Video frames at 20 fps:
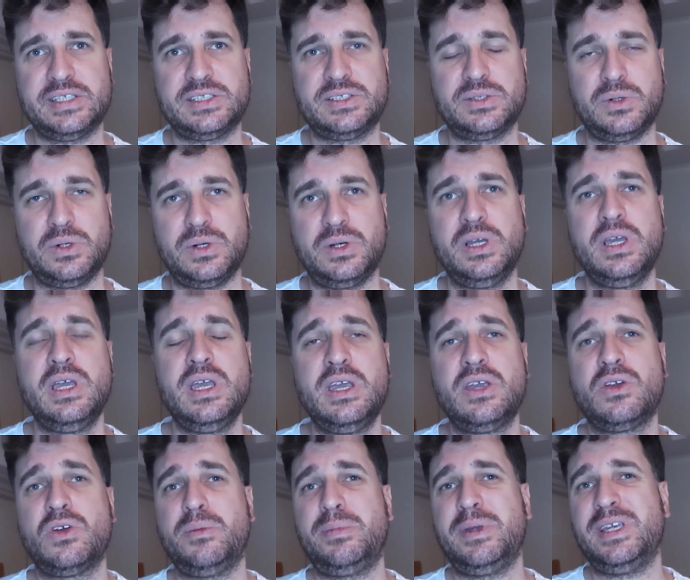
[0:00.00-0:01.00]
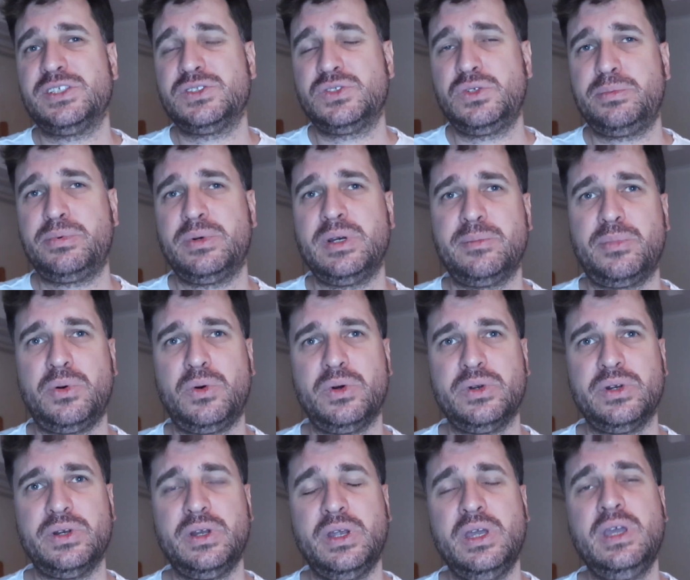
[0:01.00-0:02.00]
store could be super
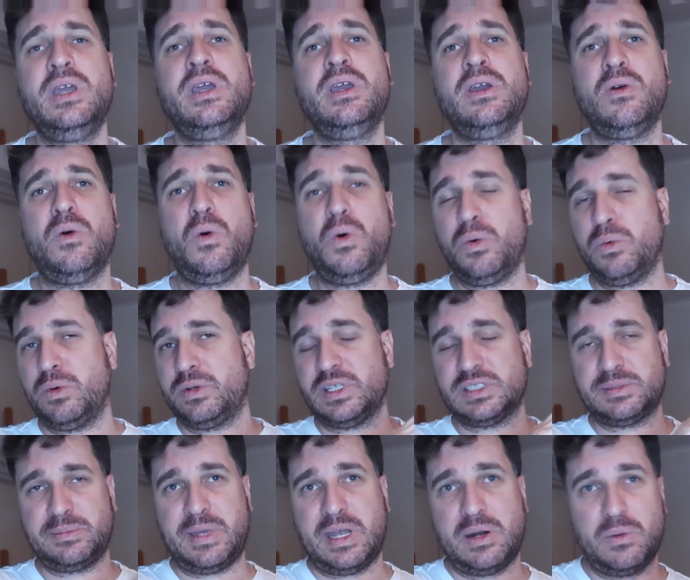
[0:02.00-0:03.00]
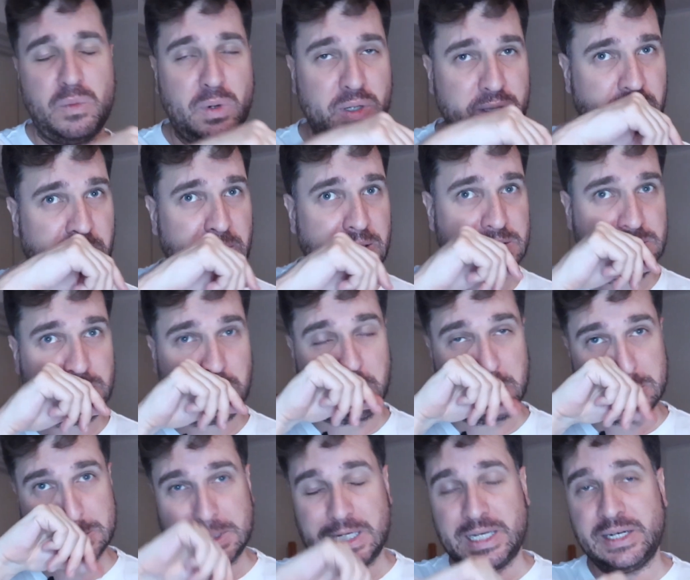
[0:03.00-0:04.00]
important, or it doesn't matter what kind of store
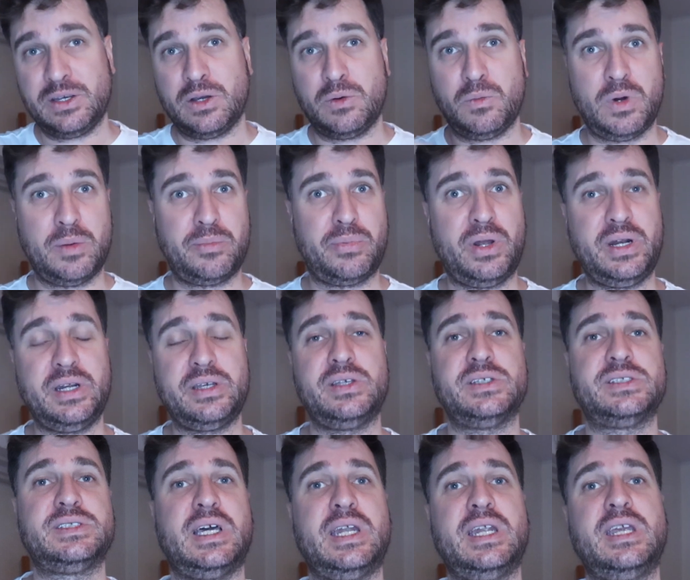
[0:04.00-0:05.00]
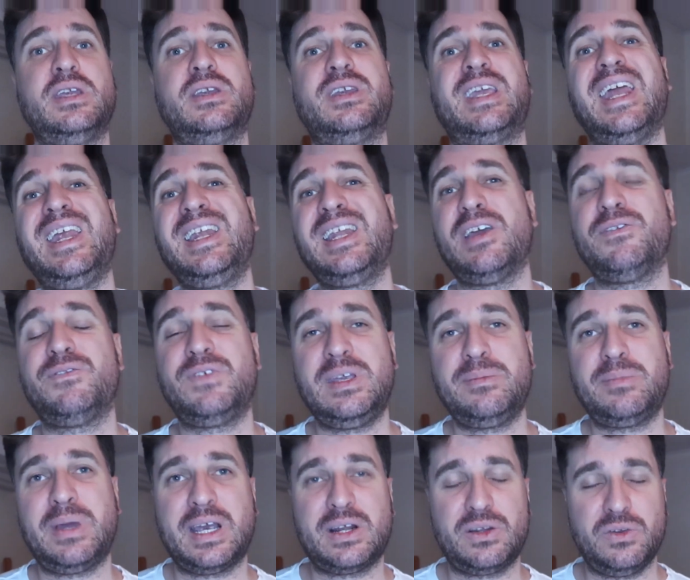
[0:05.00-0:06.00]
you're starting or what product you're starting, getting that
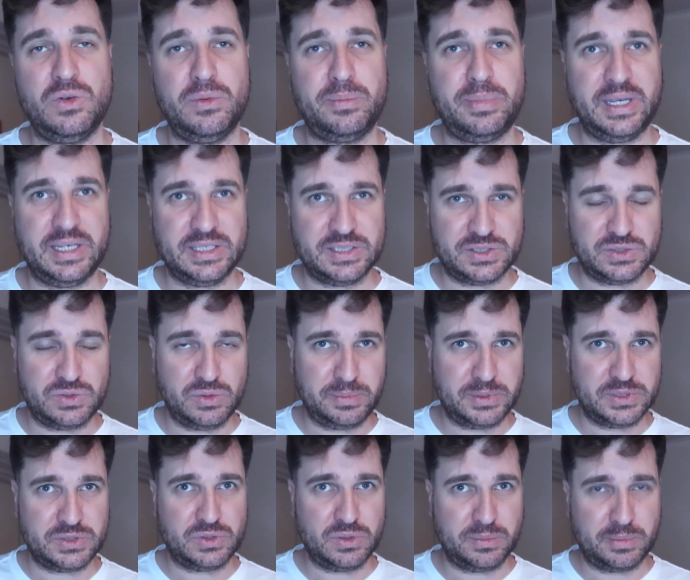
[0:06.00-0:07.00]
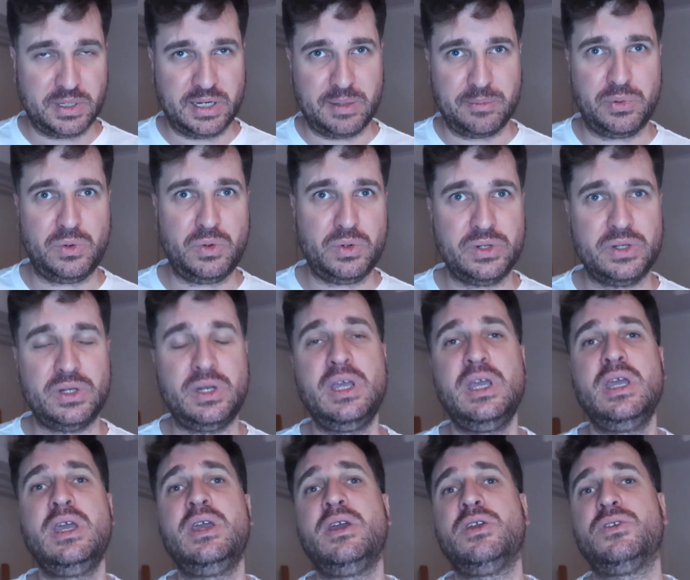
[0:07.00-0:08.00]
feedback loop is super, super important
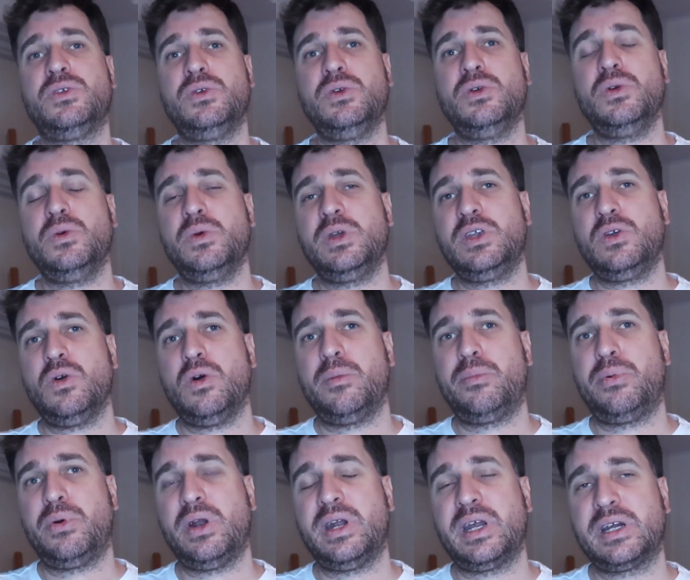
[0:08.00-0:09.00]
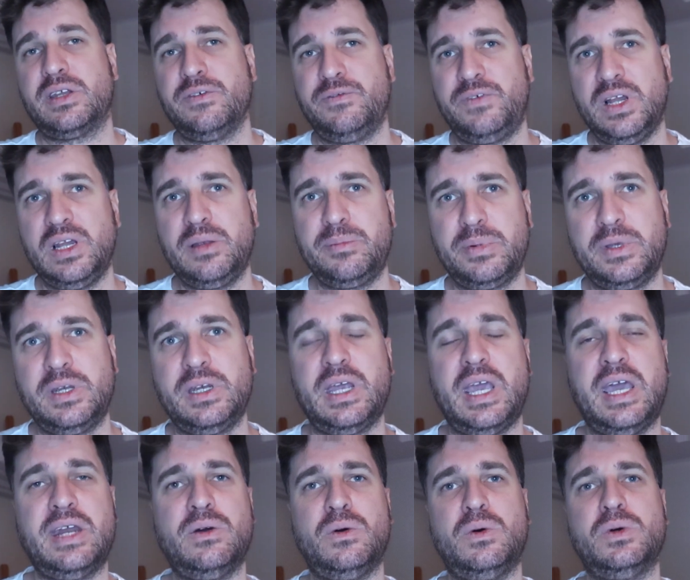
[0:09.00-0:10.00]
to your product development.
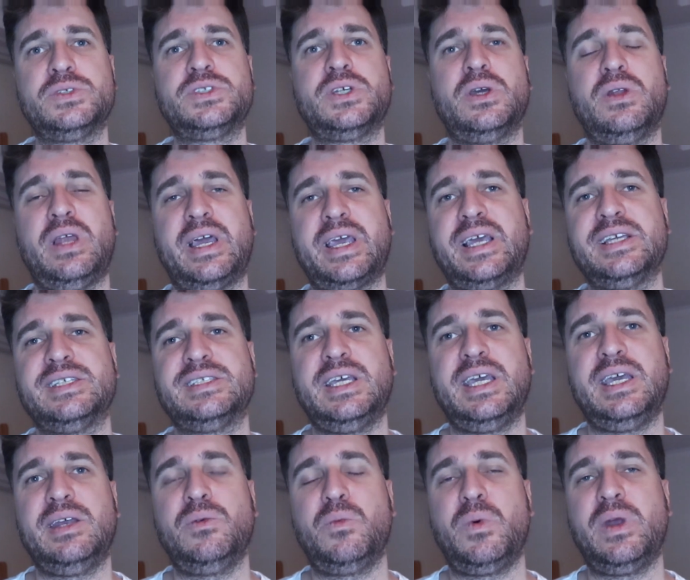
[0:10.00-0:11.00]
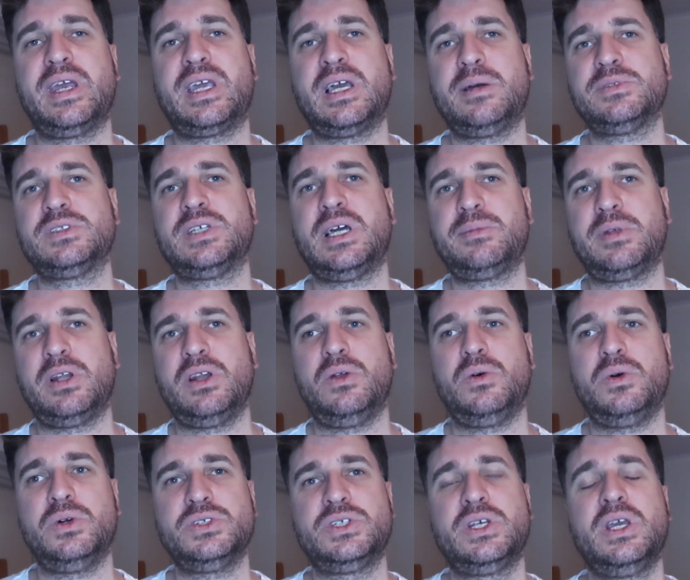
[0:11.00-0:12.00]
And also, like I said, when it comes time to
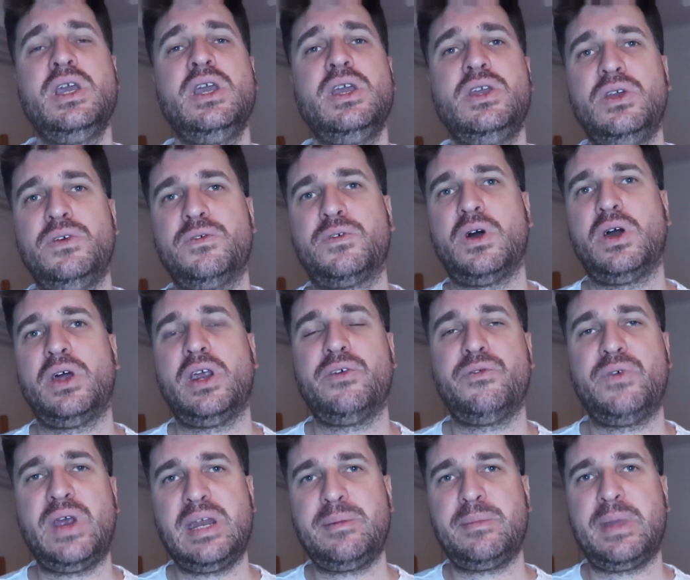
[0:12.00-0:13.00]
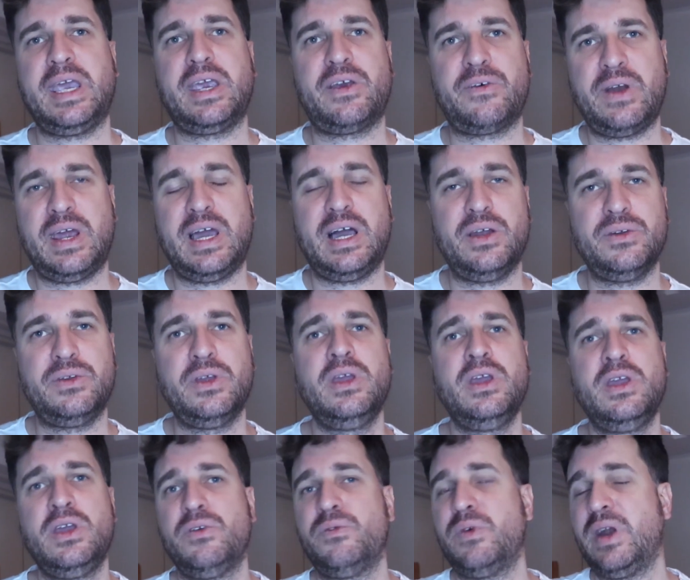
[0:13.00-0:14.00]
launch, you've got a ready-made crowd
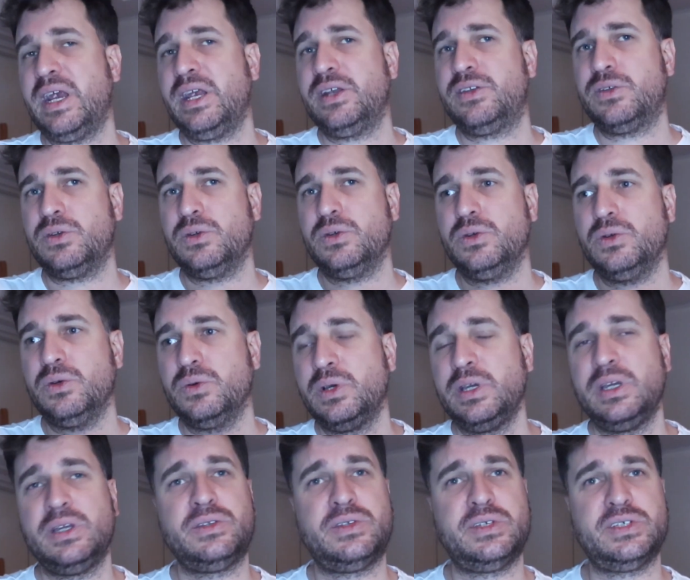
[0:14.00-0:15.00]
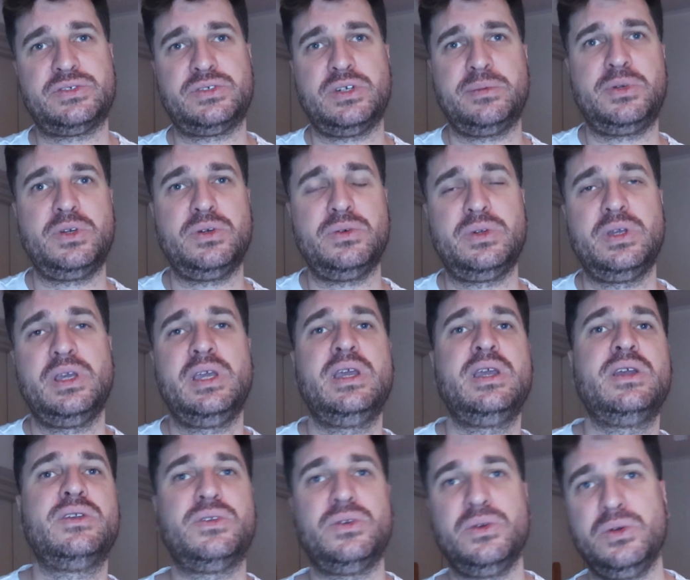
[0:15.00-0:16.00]
ready to distribute
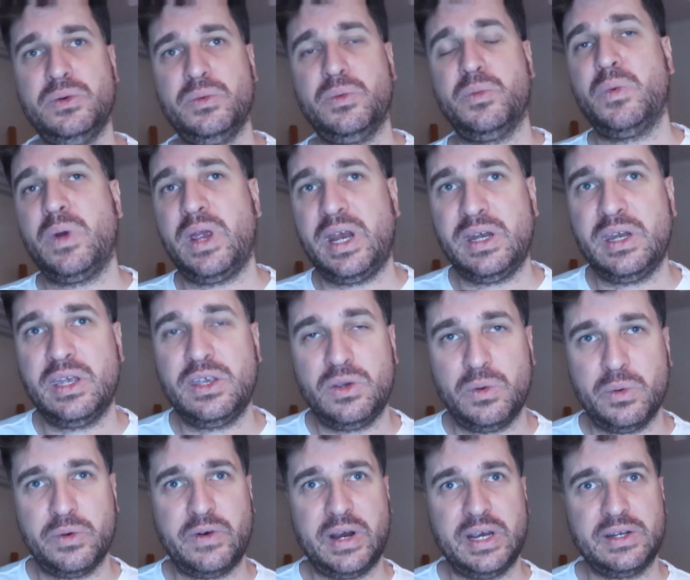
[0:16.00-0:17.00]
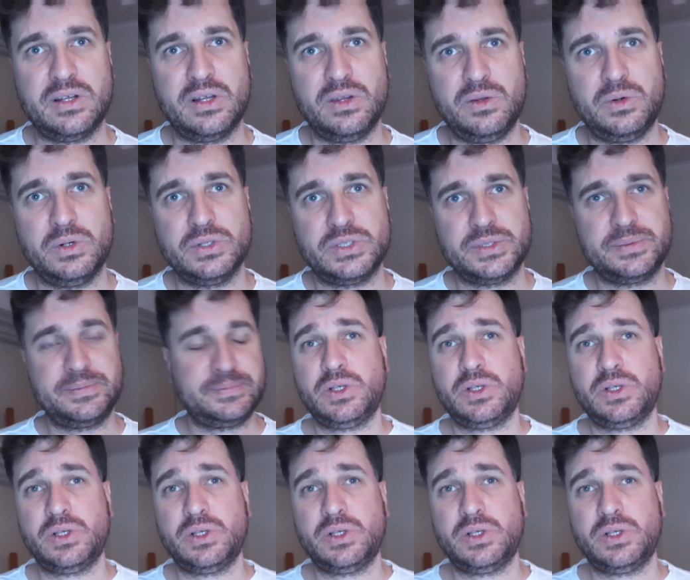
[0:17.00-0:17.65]
to when you are ready to launch.